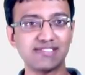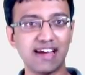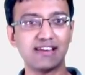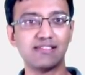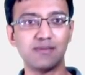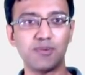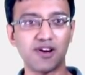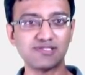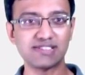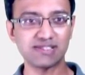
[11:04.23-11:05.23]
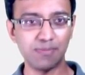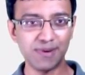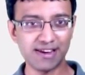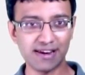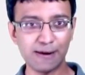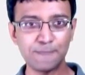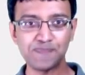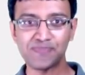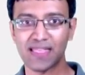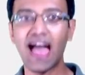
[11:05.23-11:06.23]
that the browser submitted
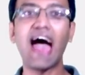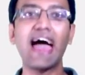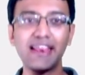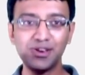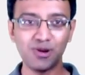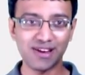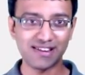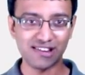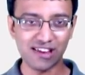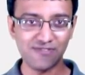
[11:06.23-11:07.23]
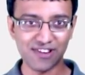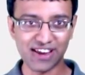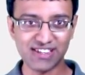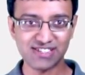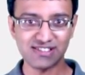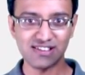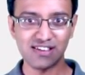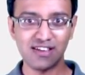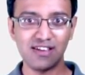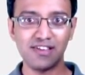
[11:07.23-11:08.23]
and you hit refresh,
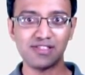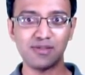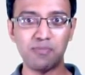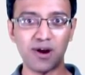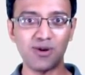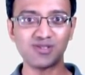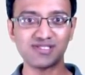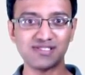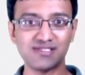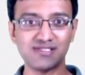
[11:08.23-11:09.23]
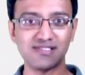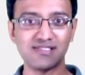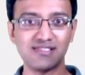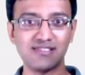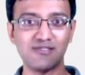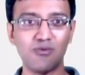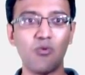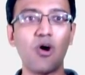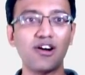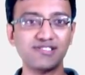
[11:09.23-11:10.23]
the browser
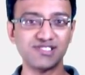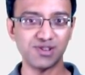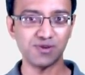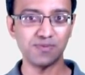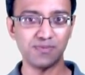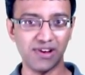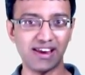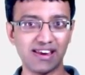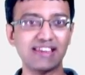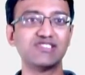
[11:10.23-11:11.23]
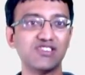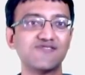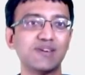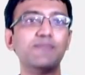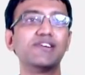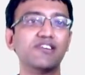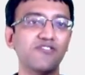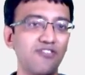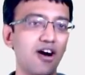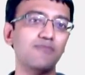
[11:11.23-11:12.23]
warns you, right? Let's say you've submitted a
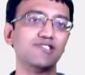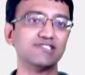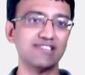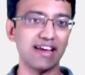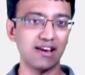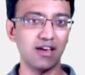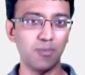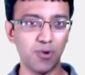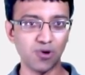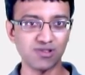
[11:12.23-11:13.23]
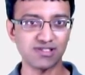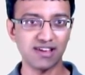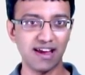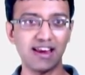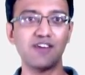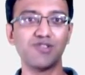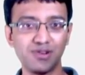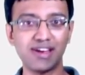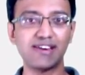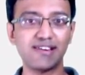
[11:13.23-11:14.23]
form, which is likely a post, and now you
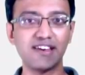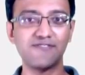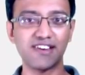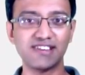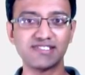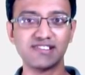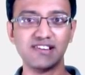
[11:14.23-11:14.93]
hit refresh.